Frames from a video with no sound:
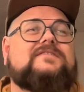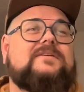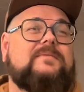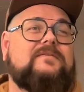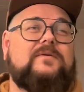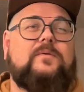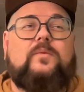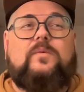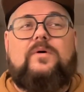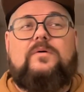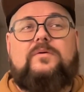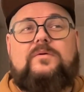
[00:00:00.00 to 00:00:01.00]
some of it
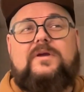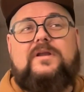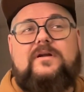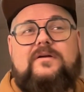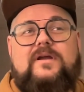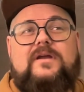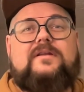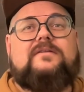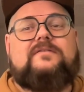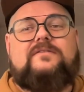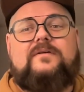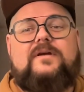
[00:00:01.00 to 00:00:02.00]
won't
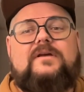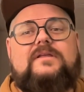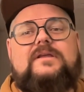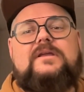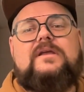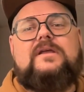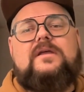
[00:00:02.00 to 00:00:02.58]
integrate directly.